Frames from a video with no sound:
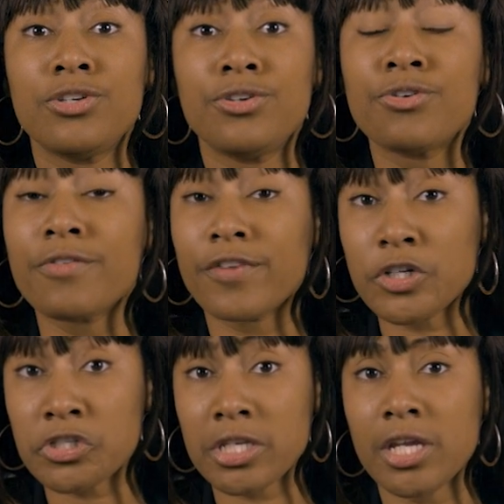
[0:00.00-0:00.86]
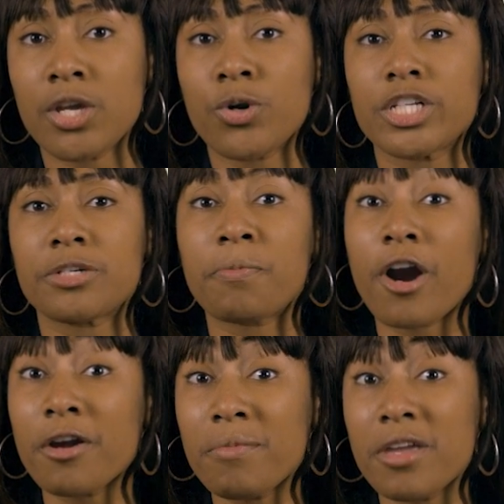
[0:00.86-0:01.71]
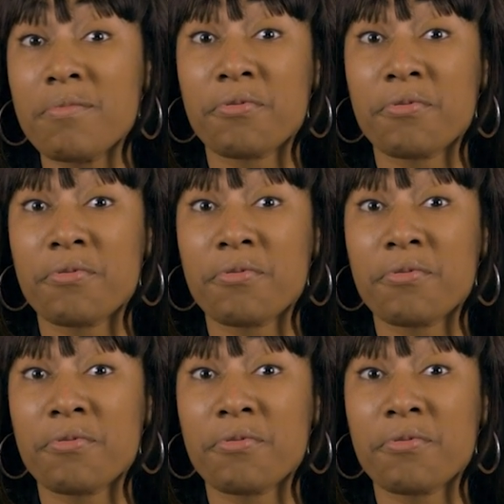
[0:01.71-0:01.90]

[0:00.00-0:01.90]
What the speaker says: university or department,